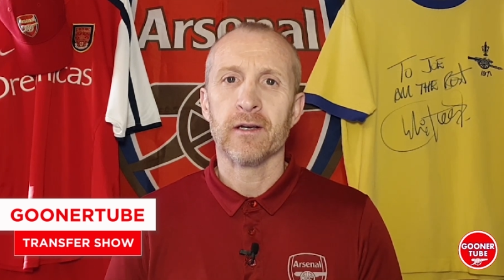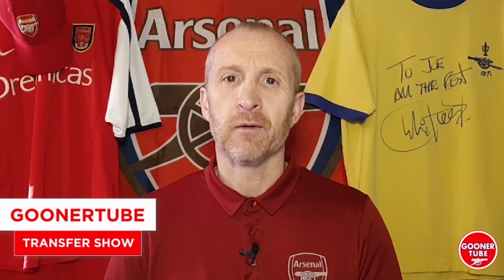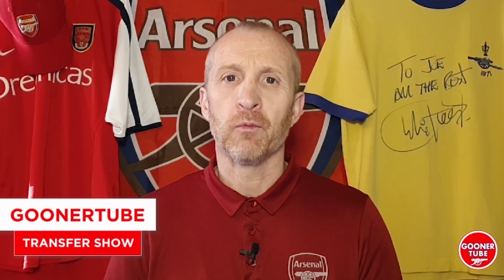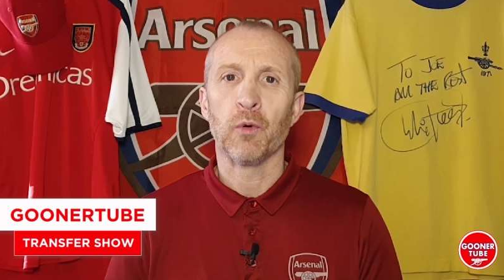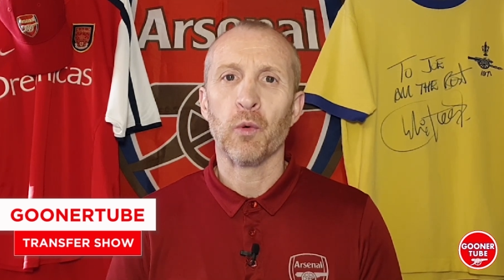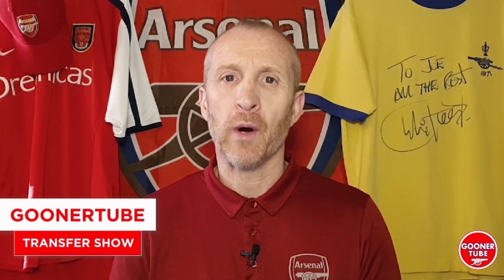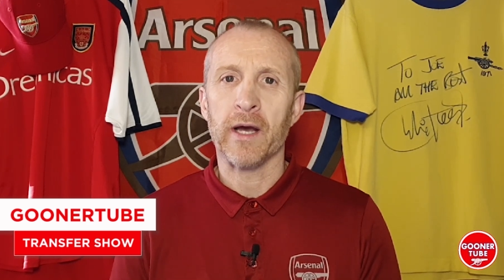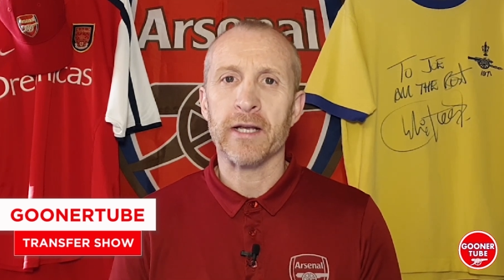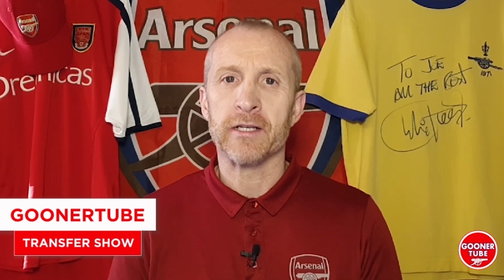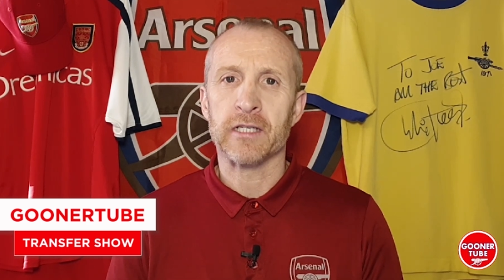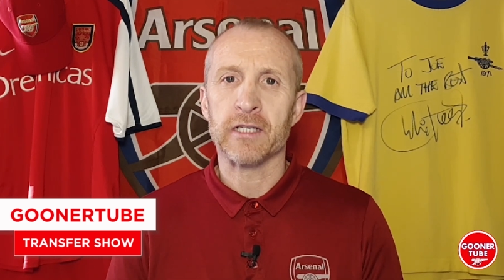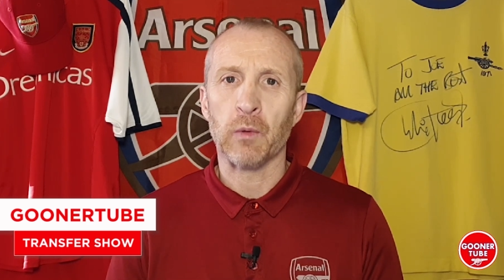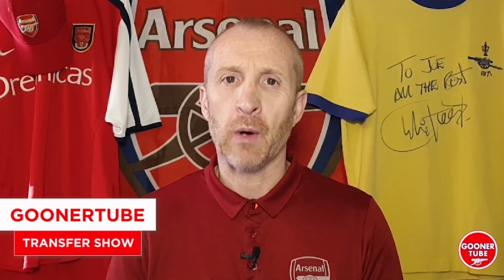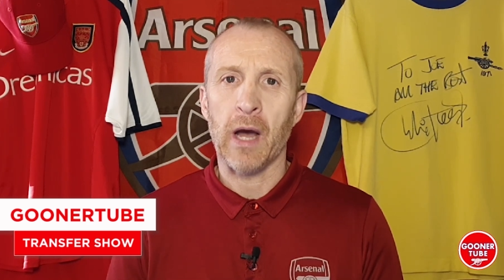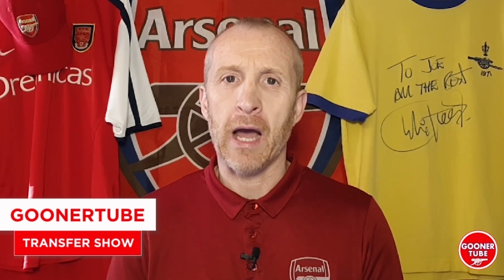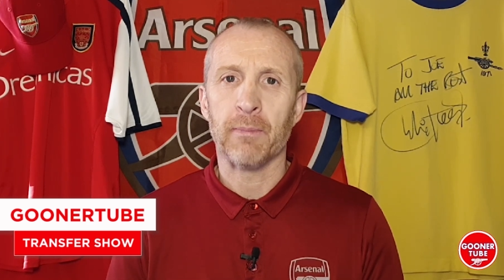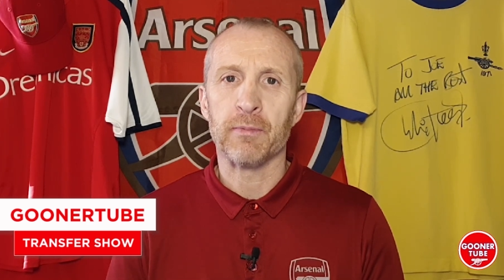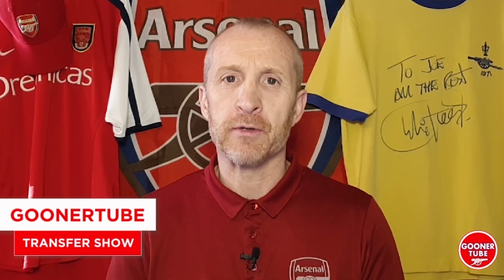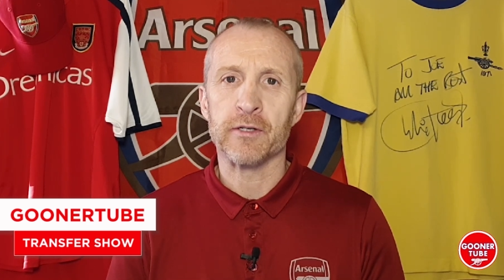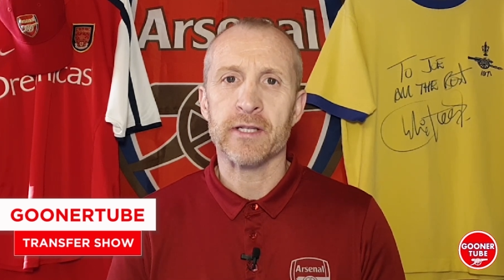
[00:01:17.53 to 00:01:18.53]
We'll wait and see
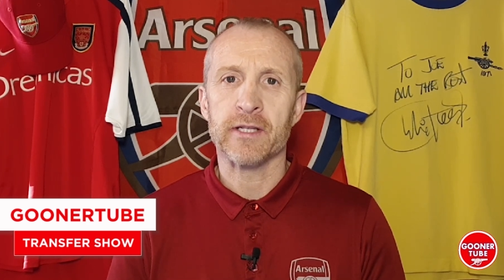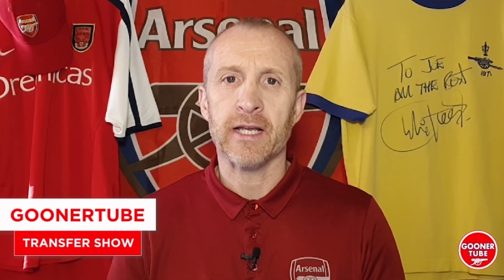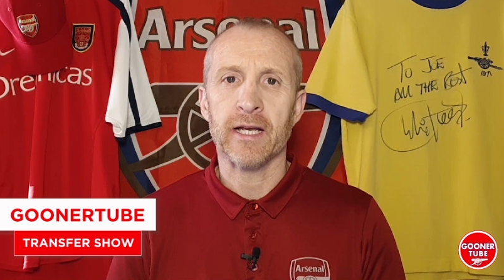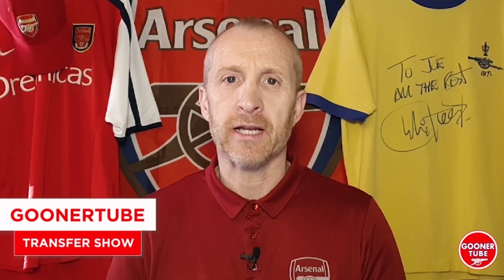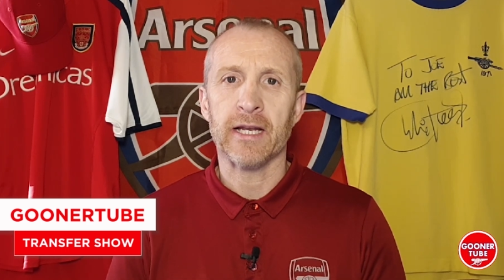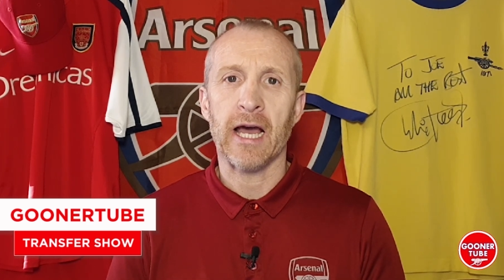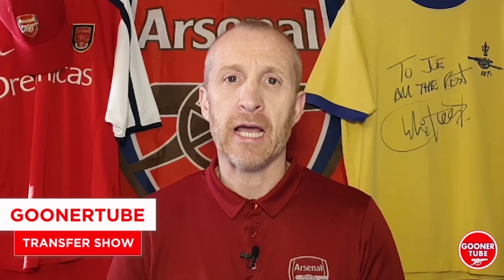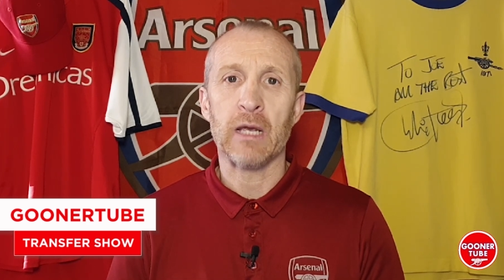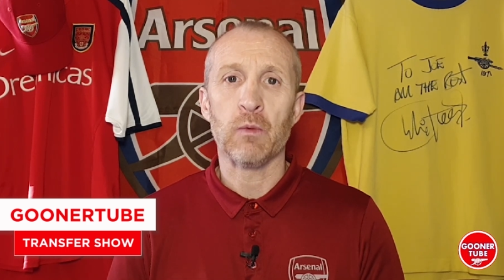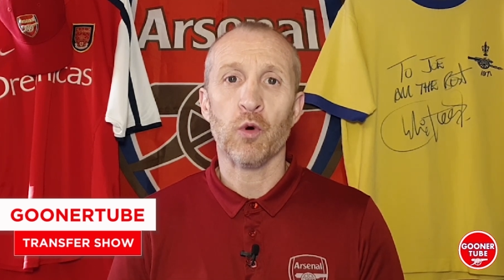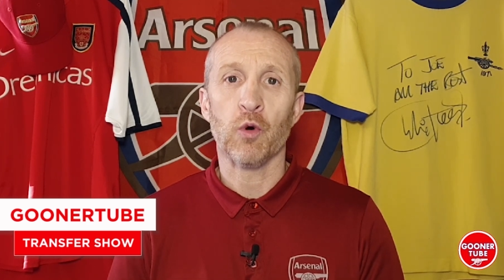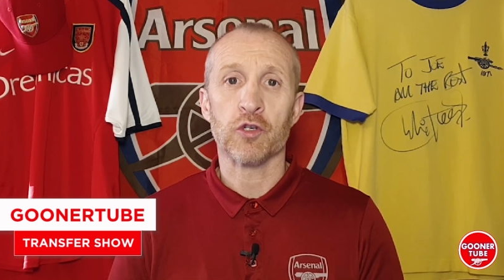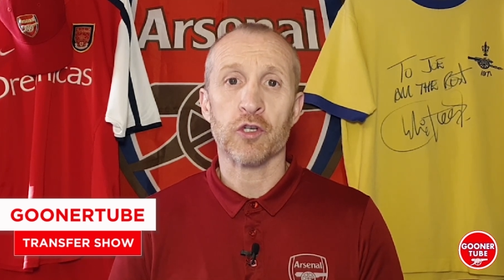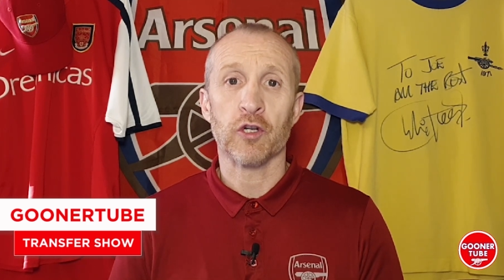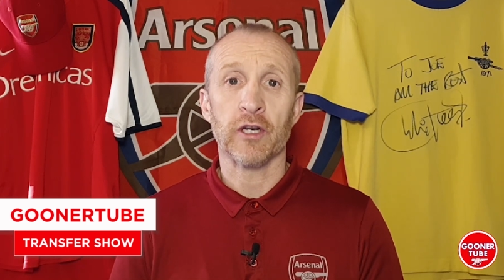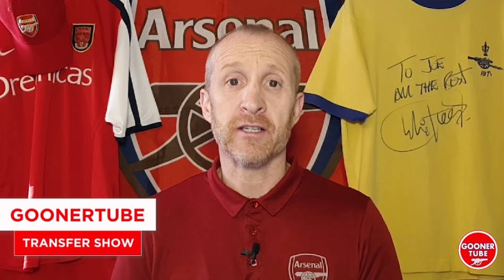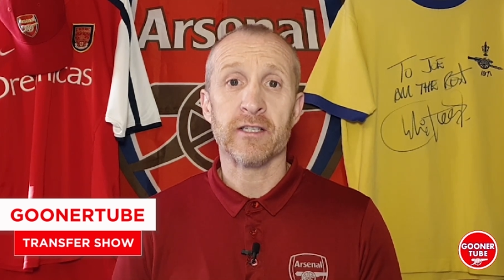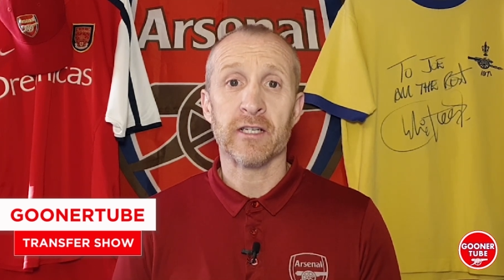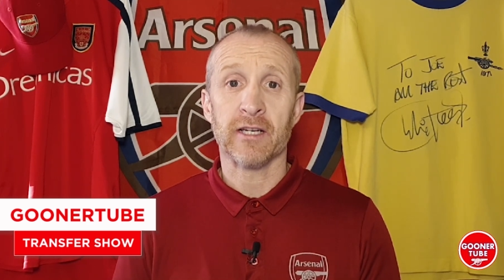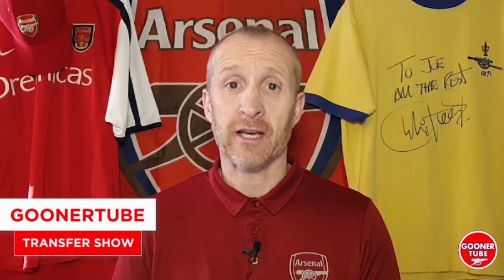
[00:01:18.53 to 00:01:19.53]
what happens there. Now, he was
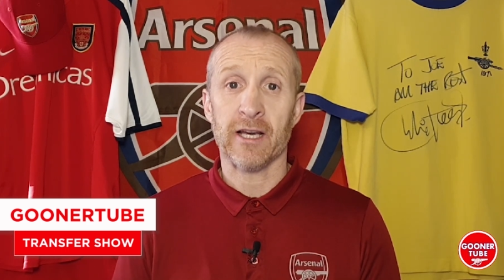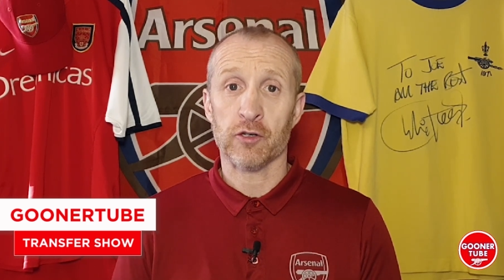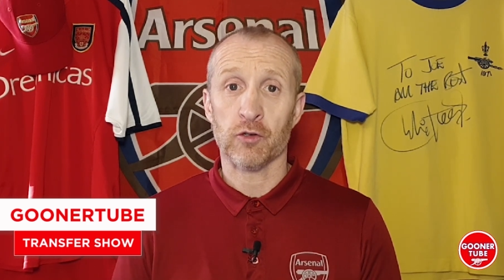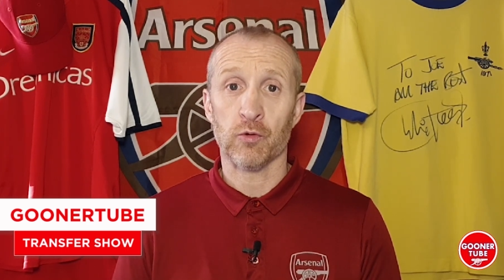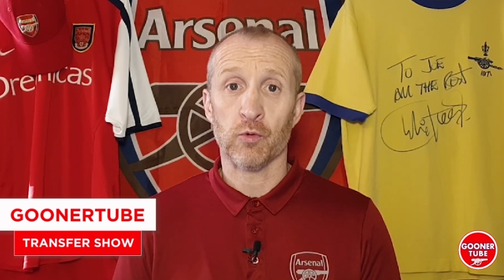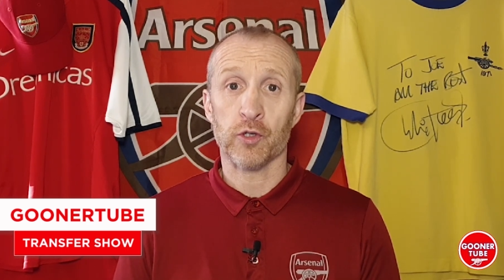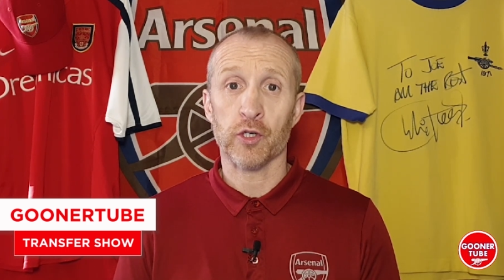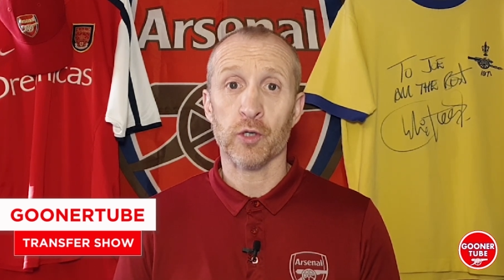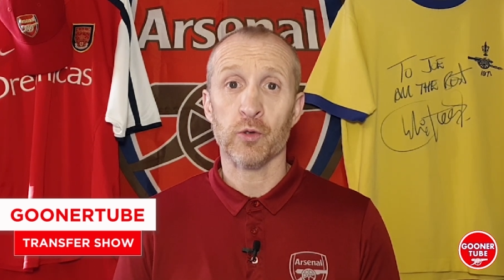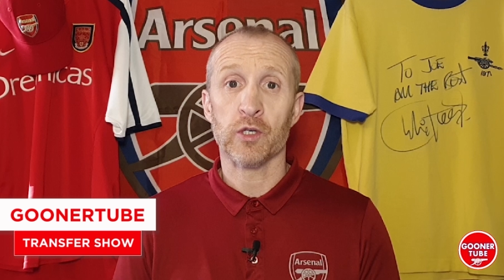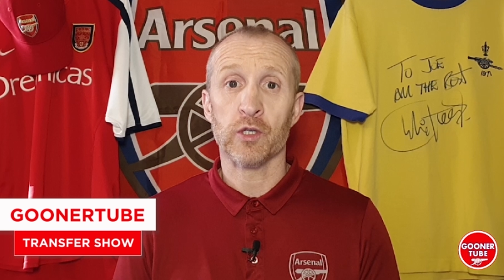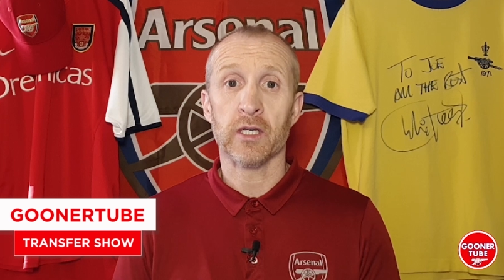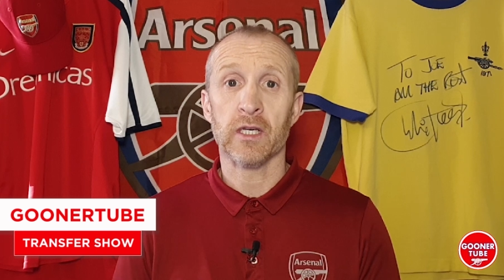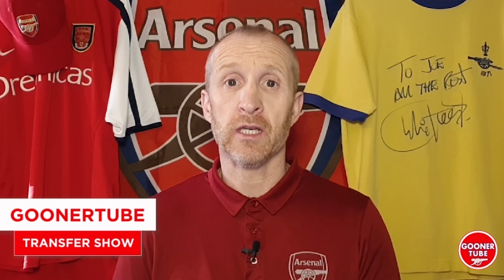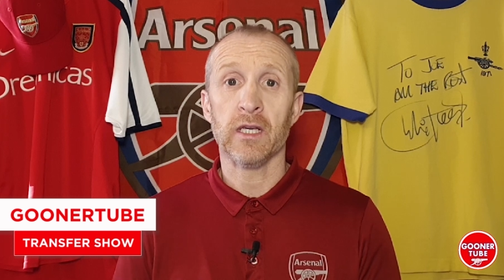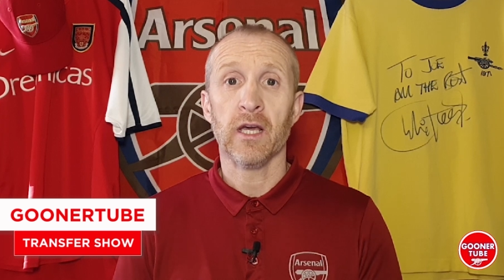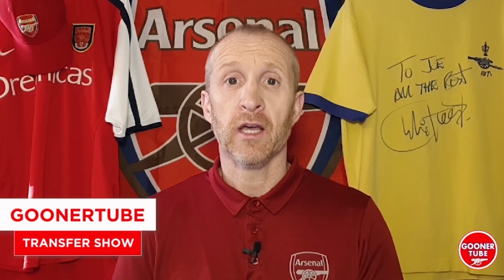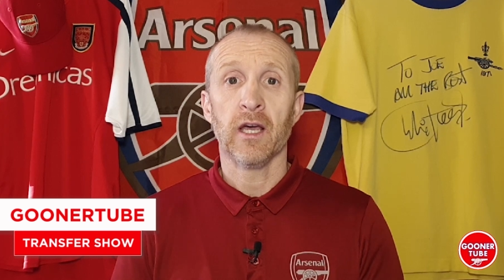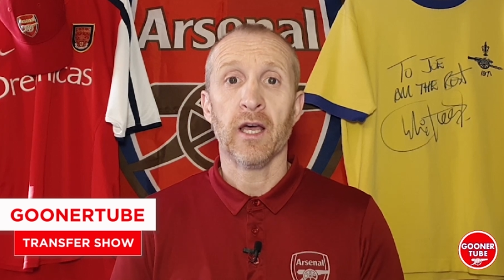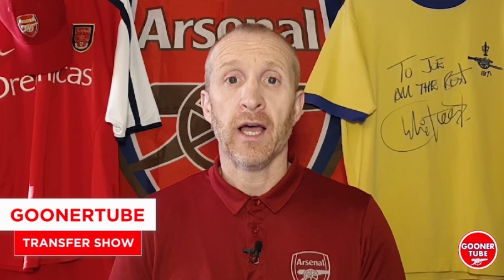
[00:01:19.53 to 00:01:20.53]
on international
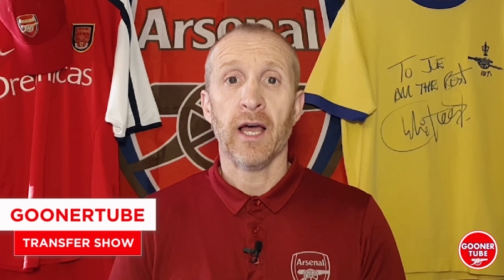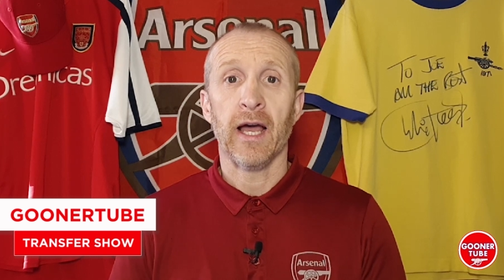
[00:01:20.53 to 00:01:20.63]
duty.